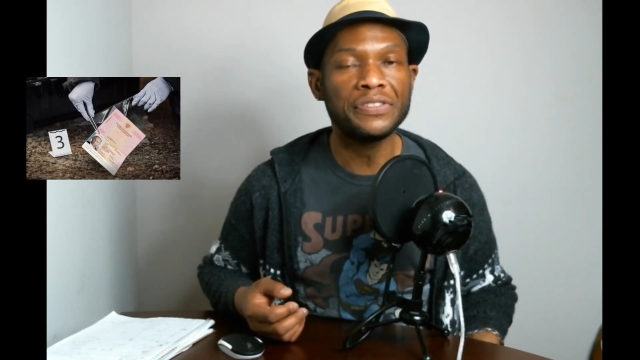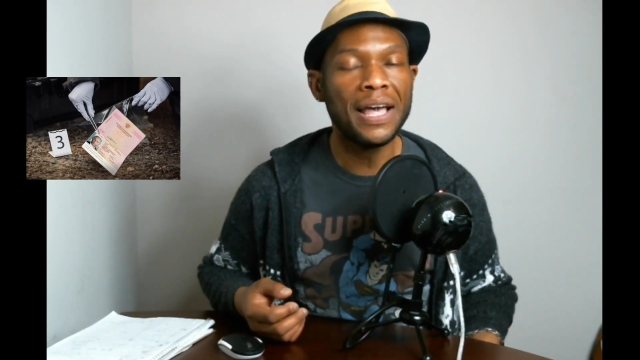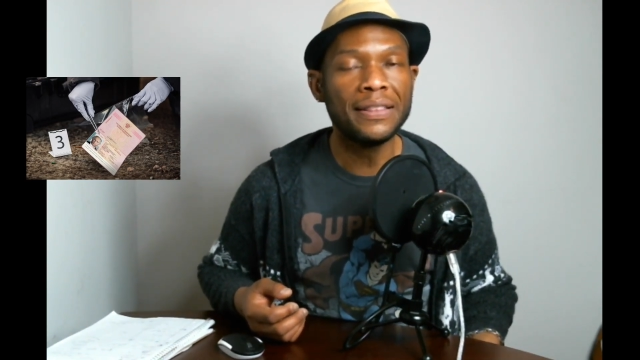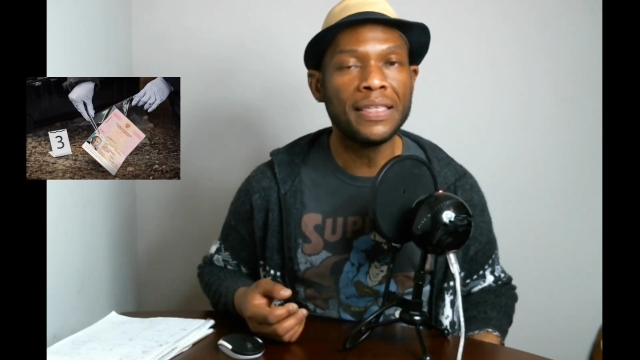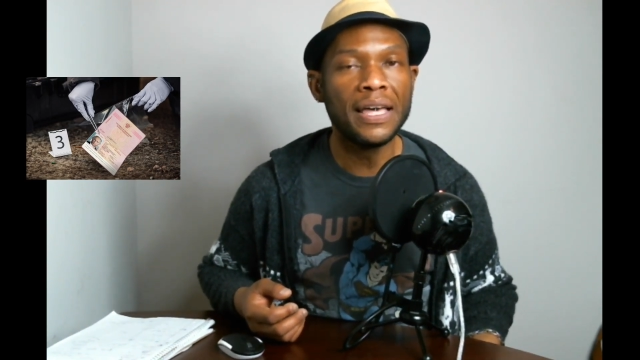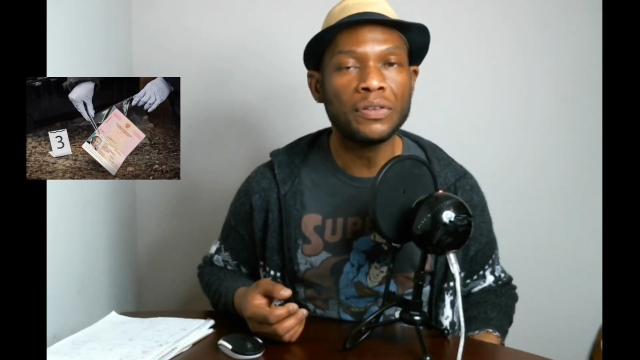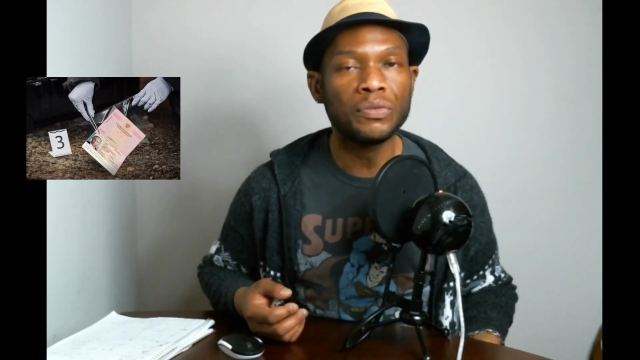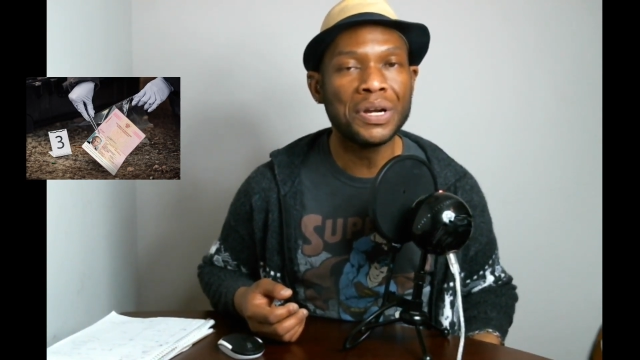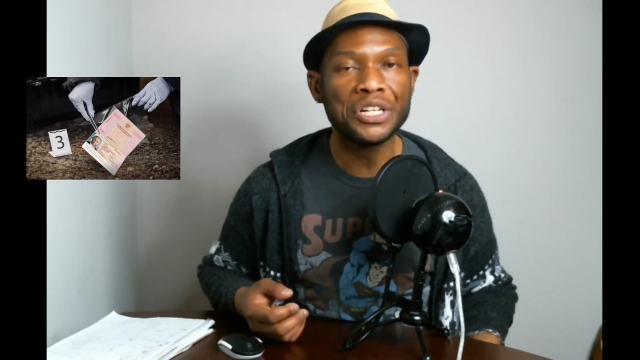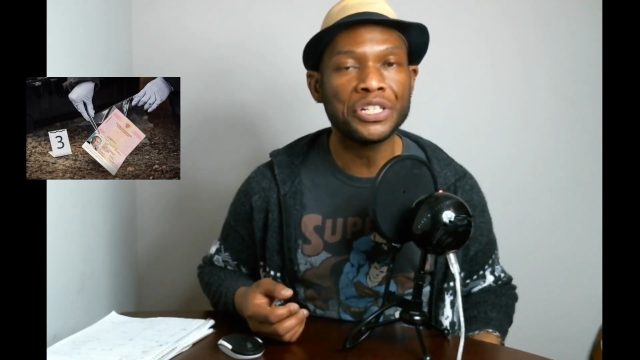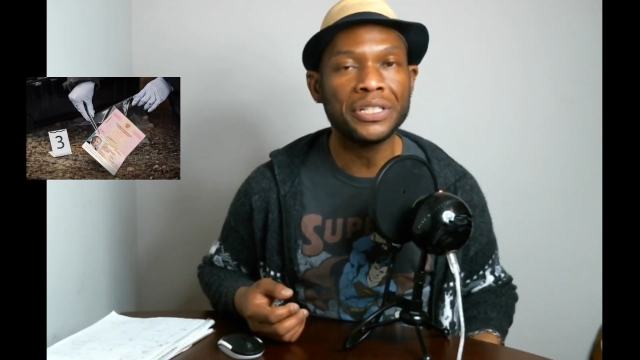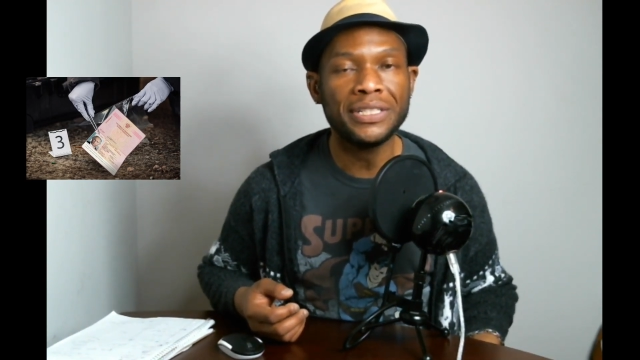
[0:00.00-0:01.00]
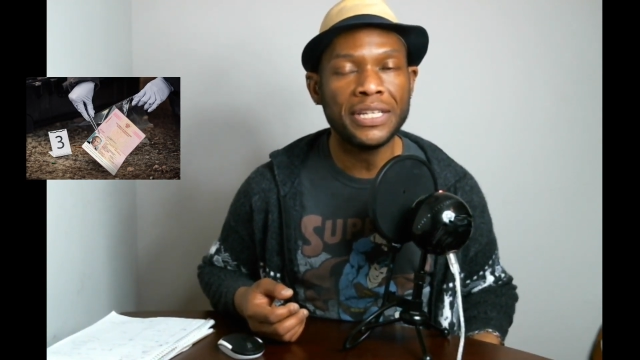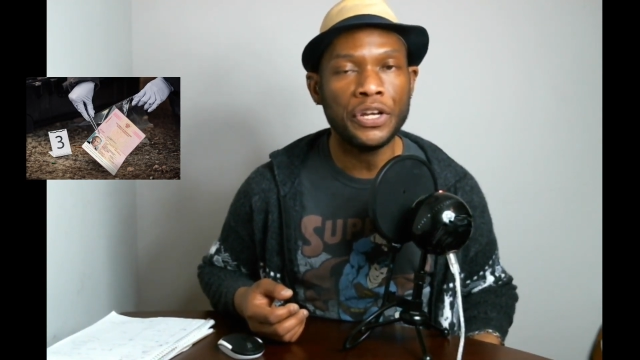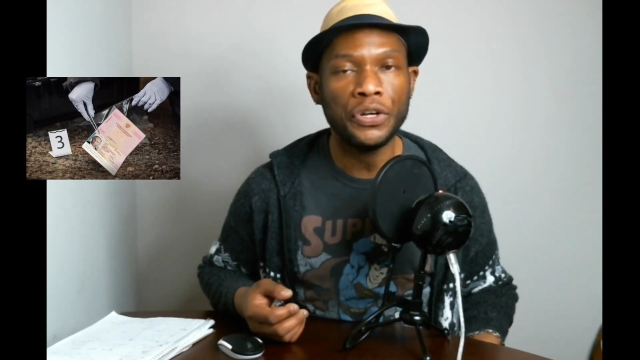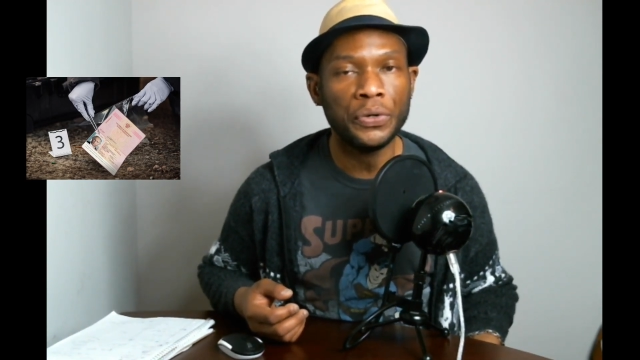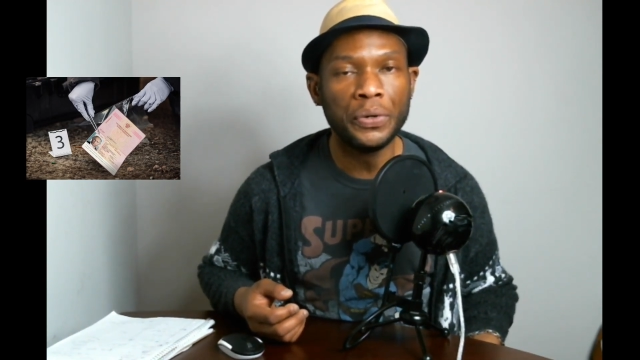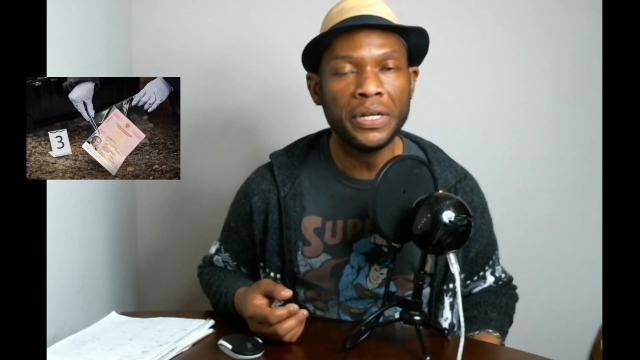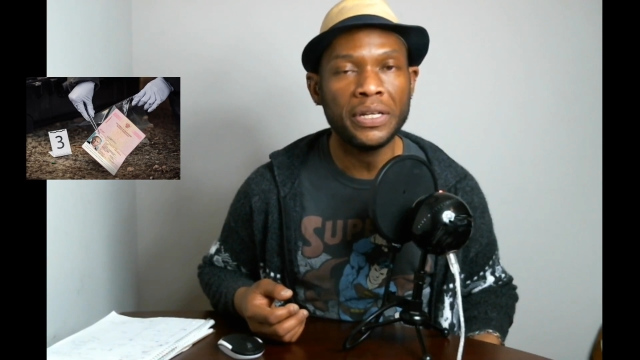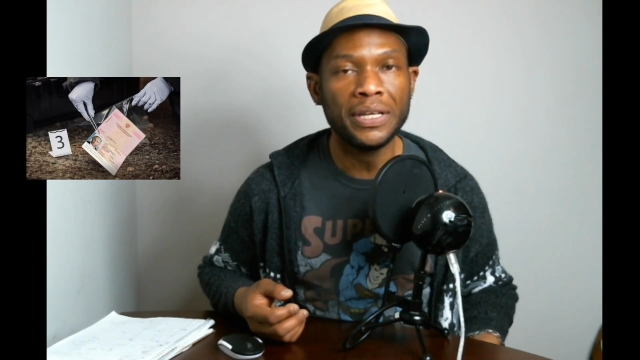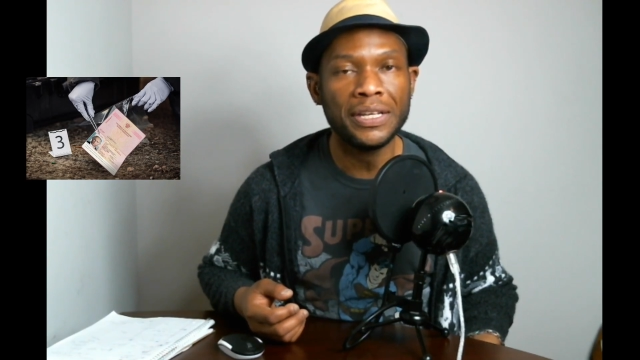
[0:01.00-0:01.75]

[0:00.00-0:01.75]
not that Russia didn't do it.